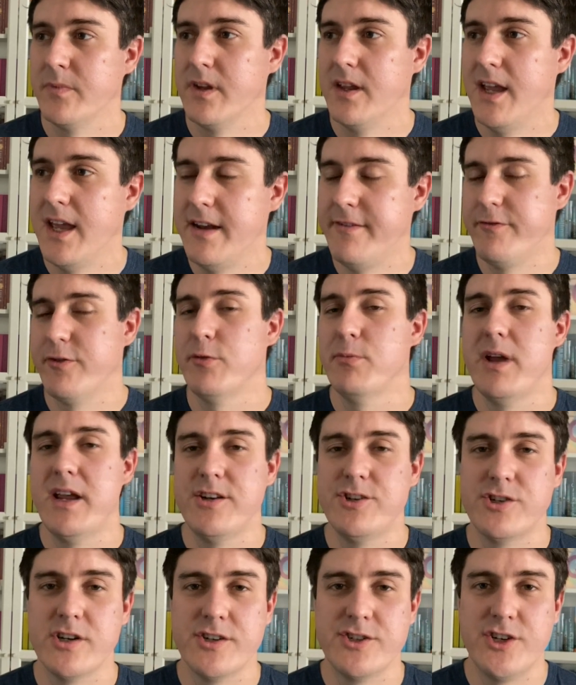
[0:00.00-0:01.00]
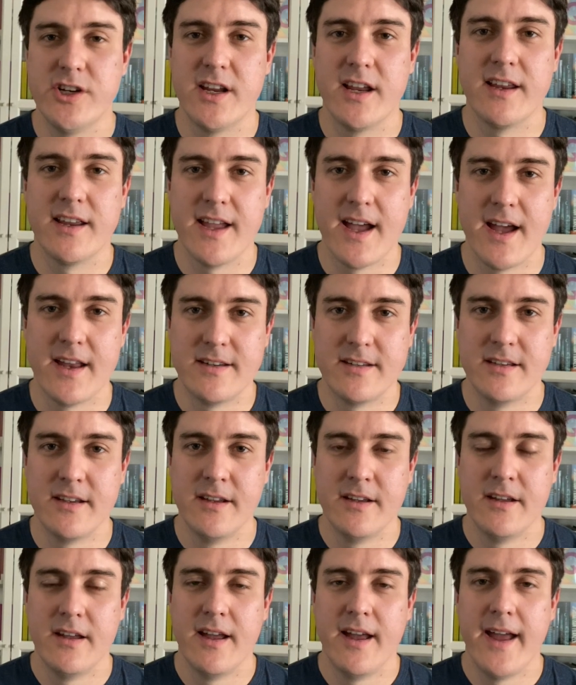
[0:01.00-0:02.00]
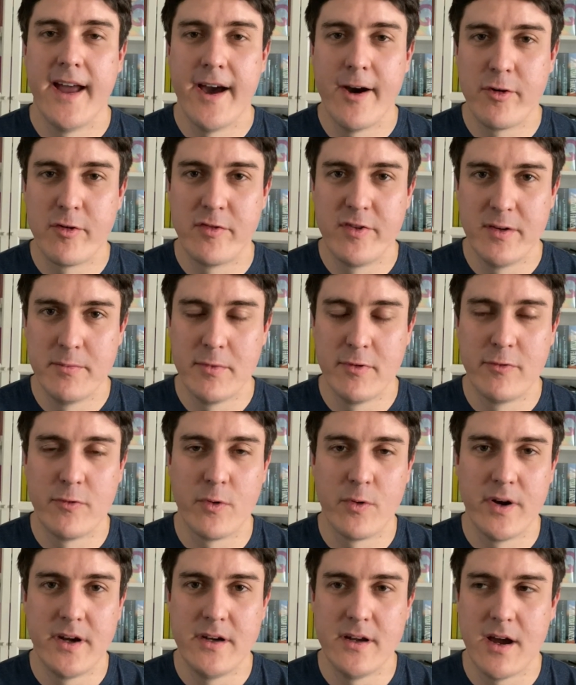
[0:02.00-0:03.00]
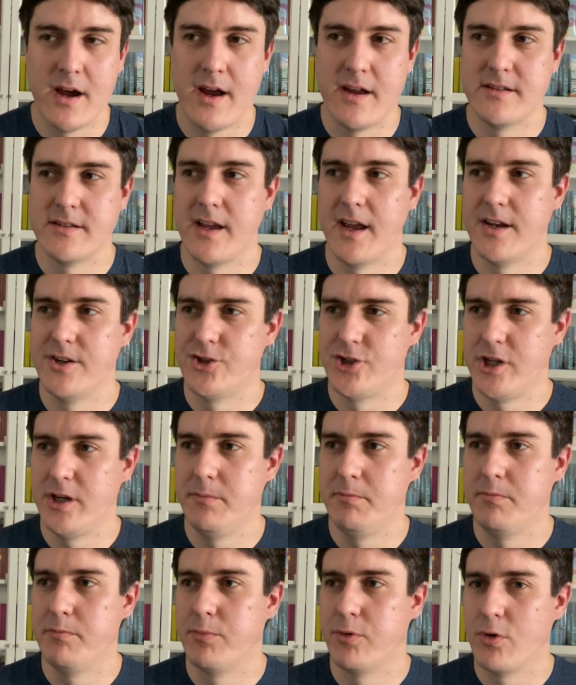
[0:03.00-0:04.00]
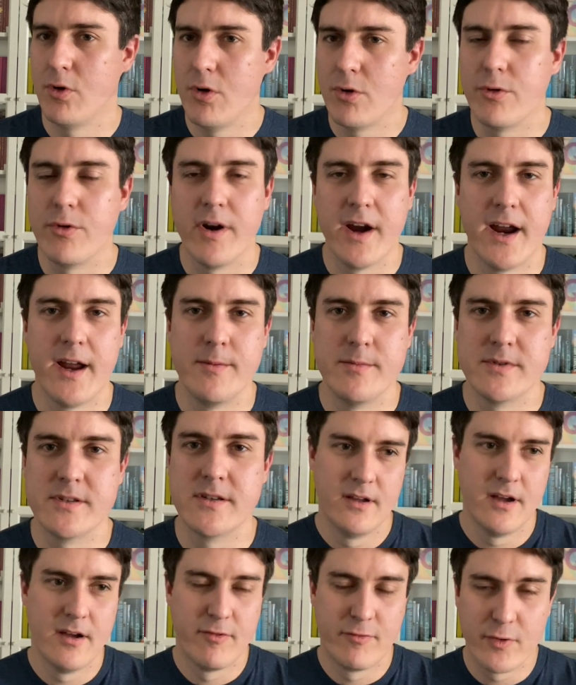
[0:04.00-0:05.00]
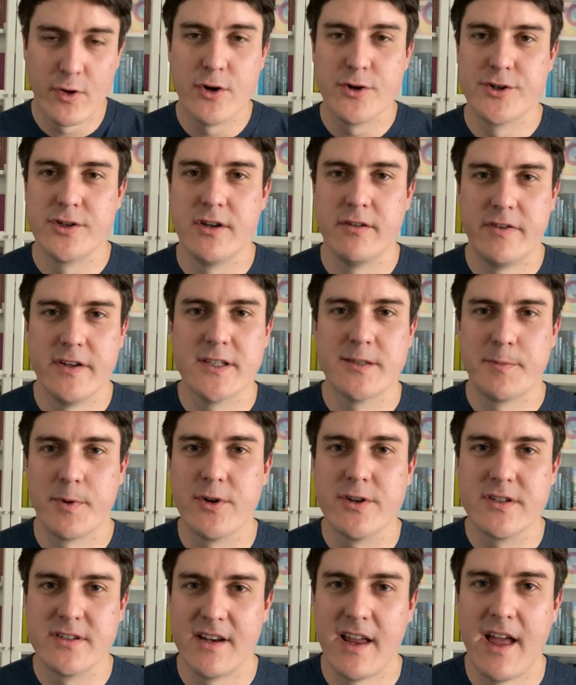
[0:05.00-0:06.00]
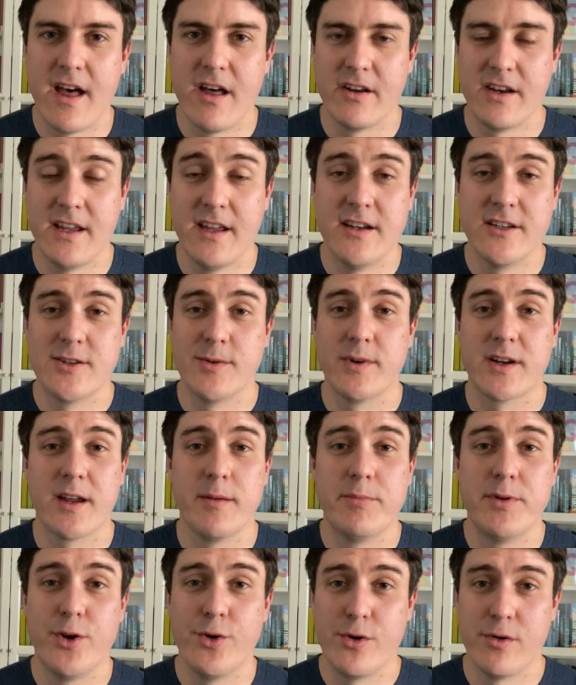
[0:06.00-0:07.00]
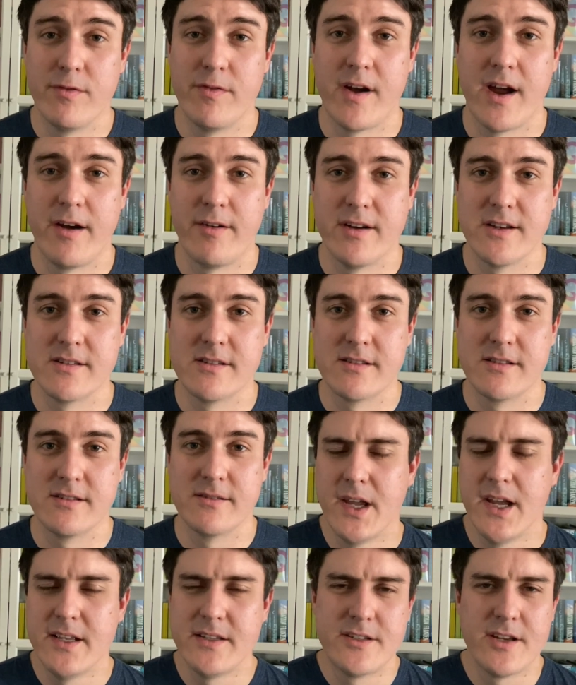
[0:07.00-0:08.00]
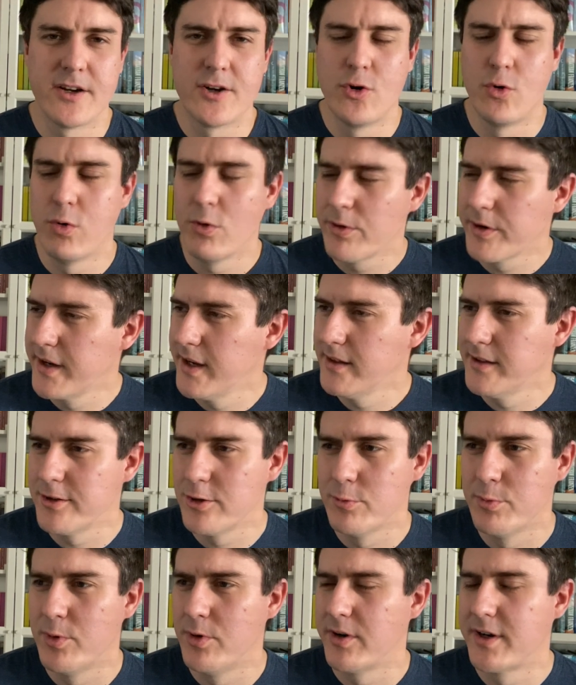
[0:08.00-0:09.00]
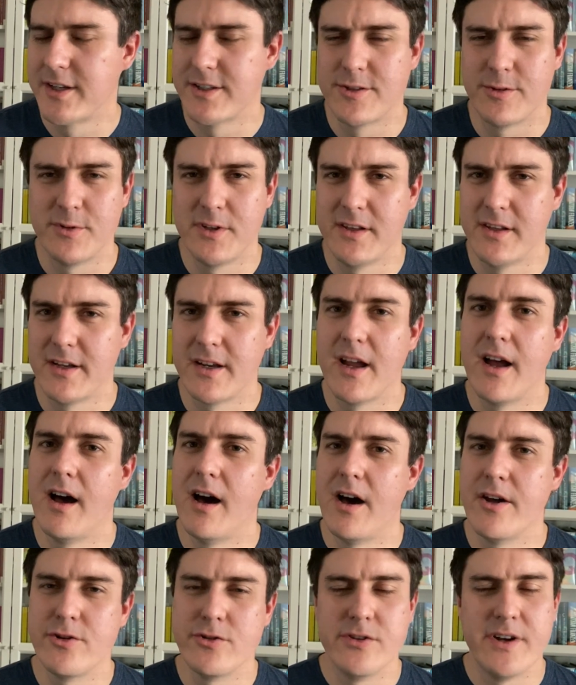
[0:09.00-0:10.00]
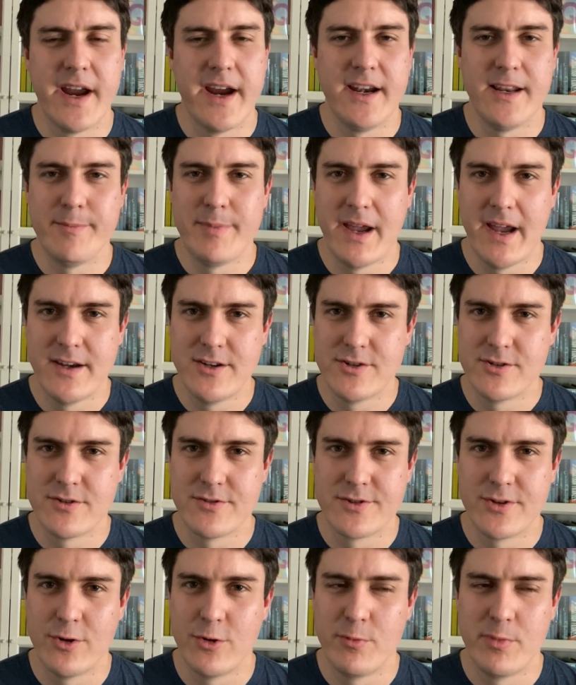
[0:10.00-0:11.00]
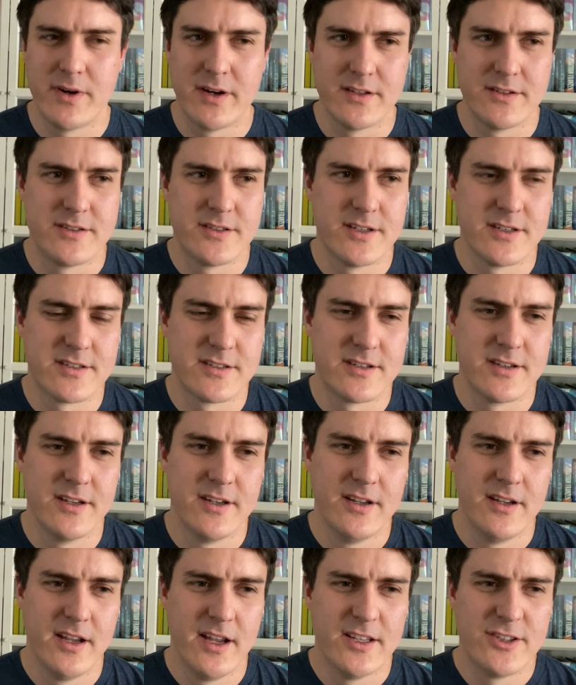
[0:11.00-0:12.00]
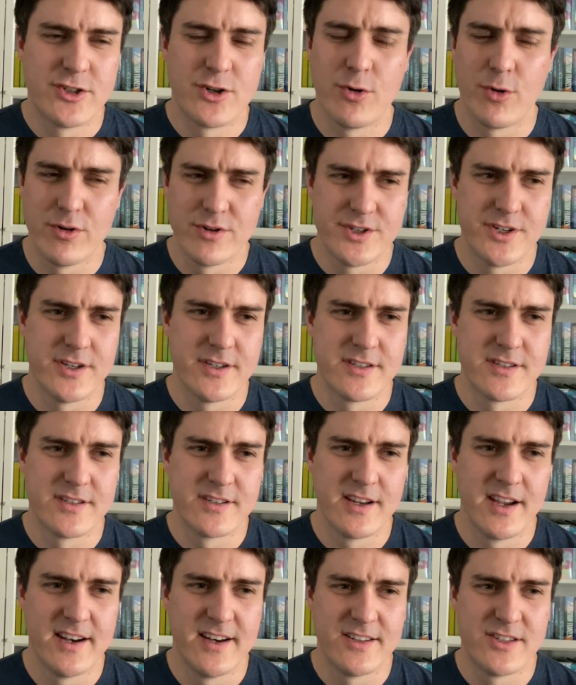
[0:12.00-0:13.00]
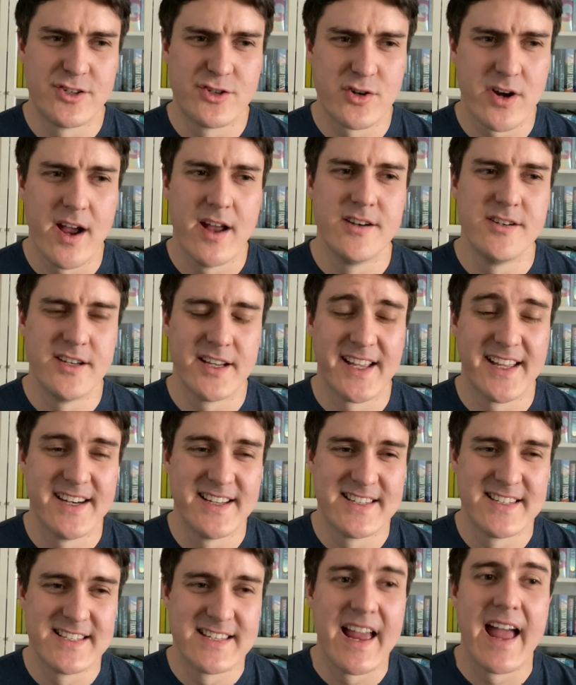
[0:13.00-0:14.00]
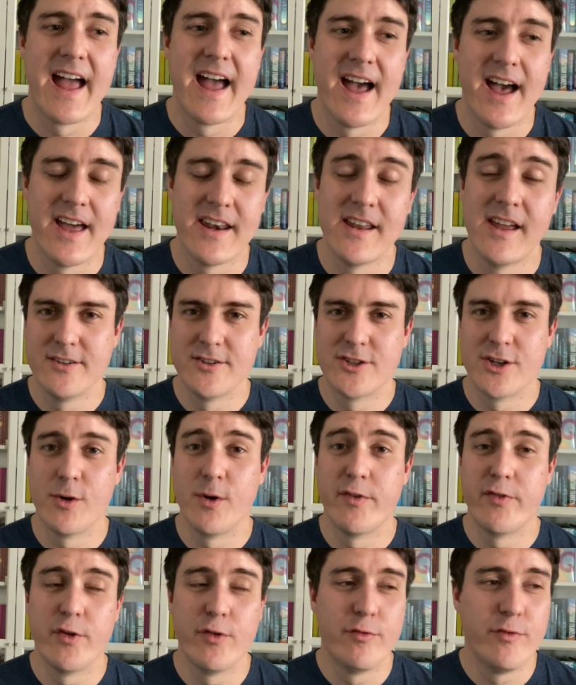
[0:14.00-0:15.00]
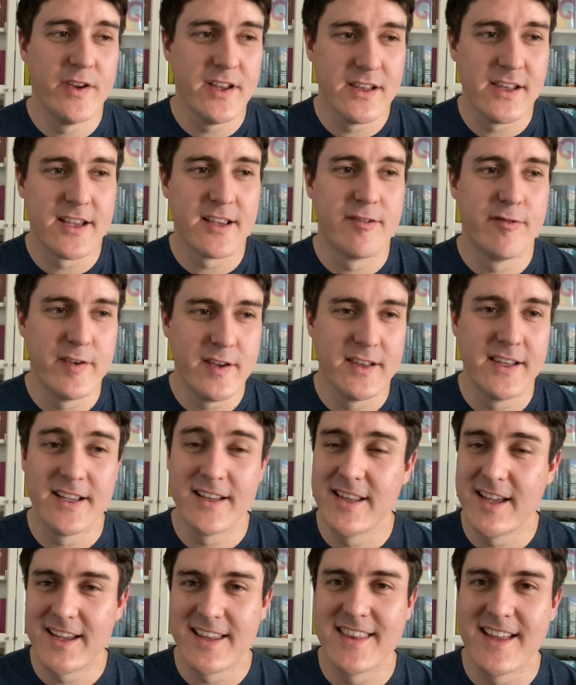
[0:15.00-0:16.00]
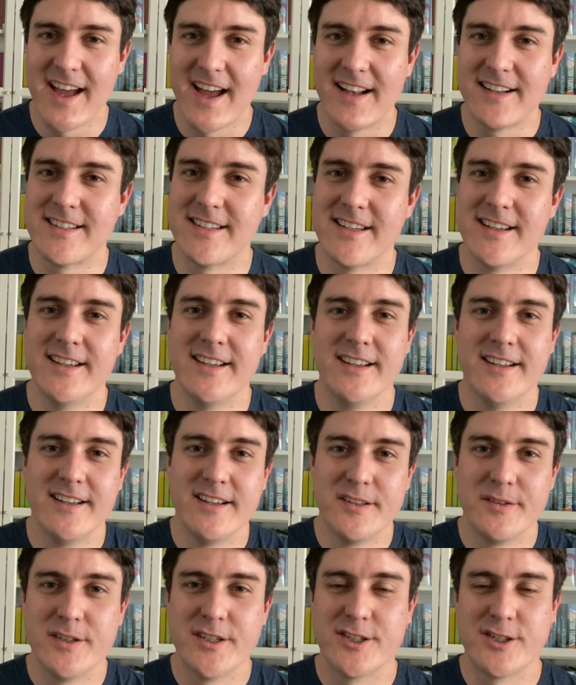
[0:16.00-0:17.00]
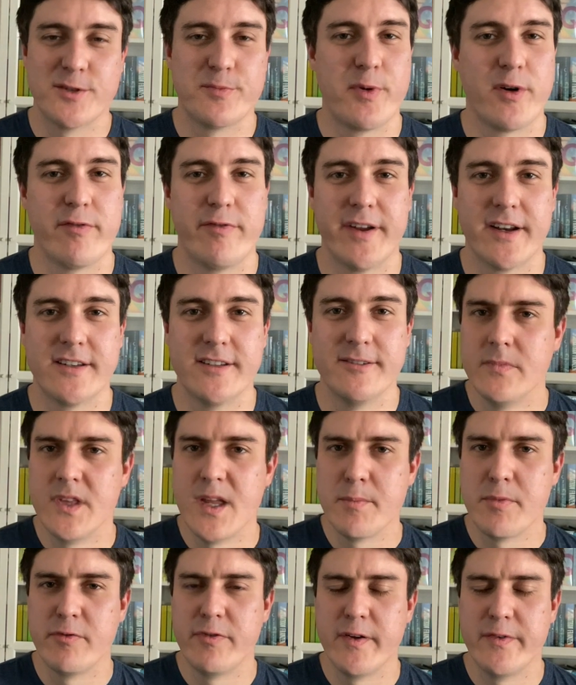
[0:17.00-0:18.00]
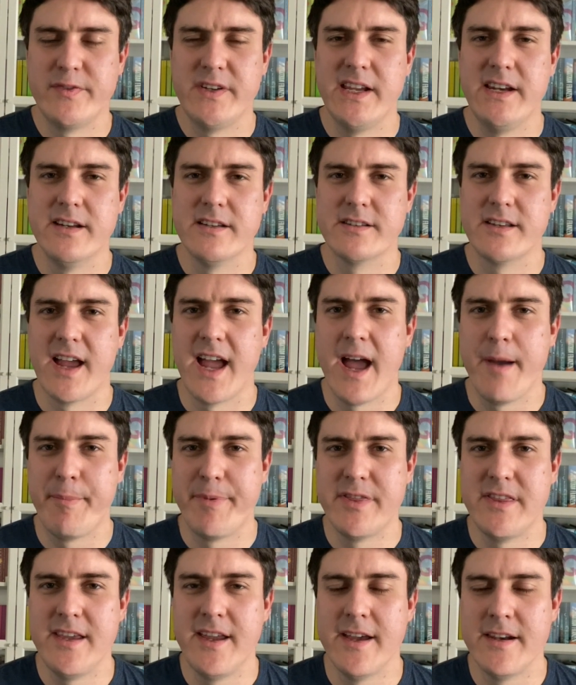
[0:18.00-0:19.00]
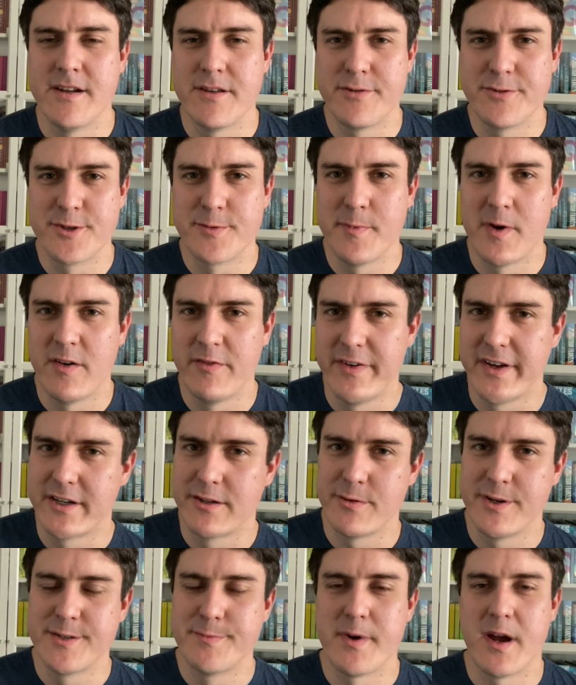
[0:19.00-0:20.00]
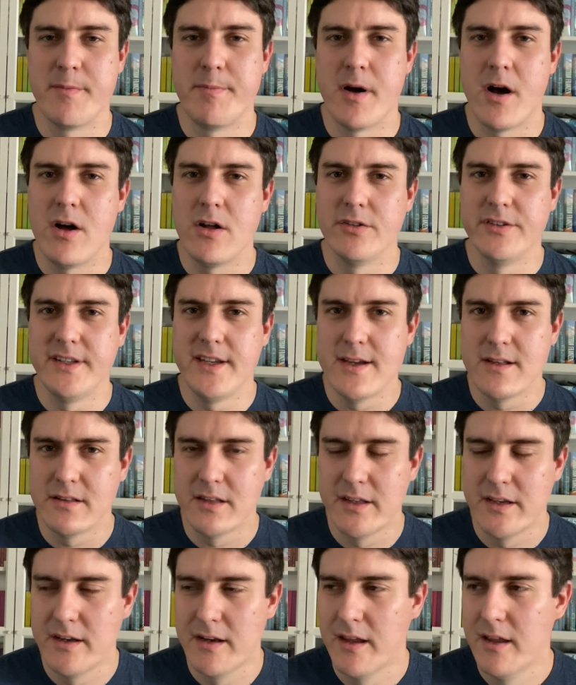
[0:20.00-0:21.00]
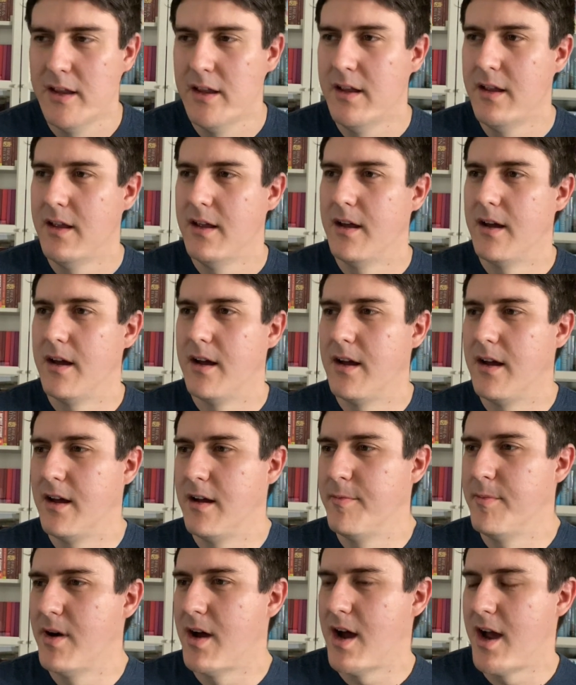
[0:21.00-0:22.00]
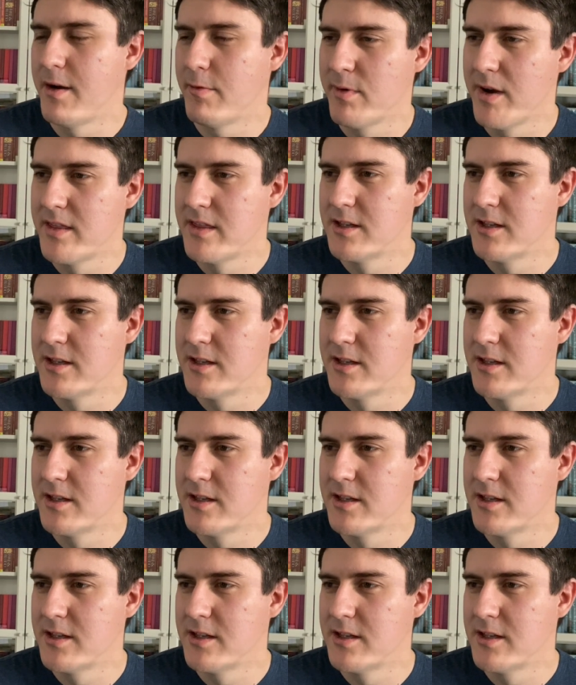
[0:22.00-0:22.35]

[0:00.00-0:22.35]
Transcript: information as she can get out of him before he dies. And she programs a version of his personality into a computer virus. It's a quirky little book. It's only like 180 pages or so, but it's gorgeous and it's tragic and it's sad. So if you feel like feeling like that, this is perfect. Number 15 is Apathy and Other Small Victories by Paul Nealon. I read